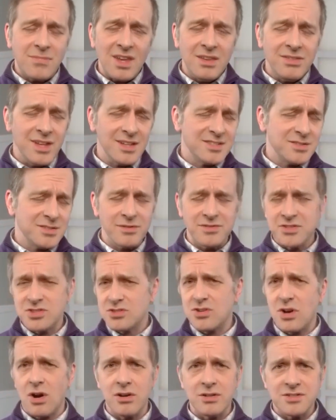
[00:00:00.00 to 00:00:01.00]
that sort of
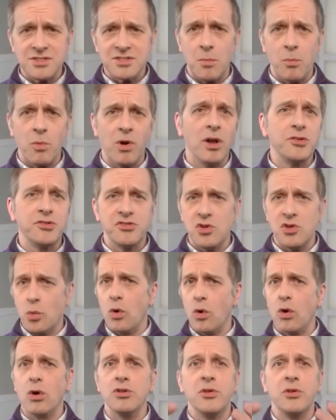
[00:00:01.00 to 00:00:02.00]
start somewhere else in the
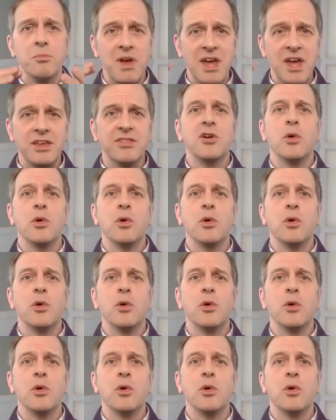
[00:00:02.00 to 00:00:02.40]
world and make